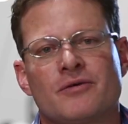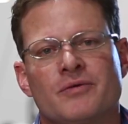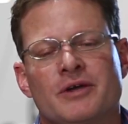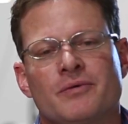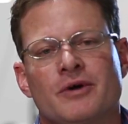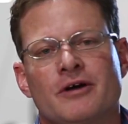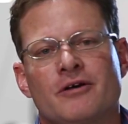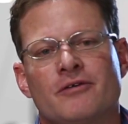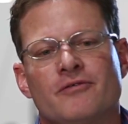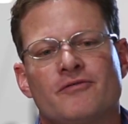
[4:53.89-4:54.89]
we
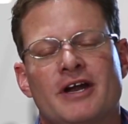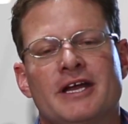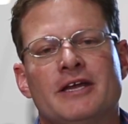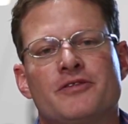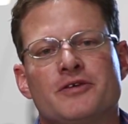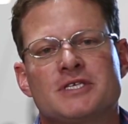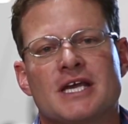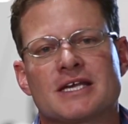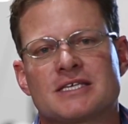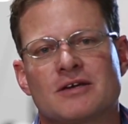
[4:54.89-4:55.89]
were very
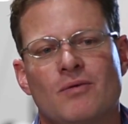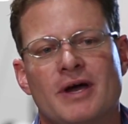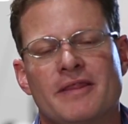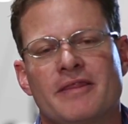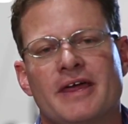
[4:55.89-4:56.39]
enthusiastic when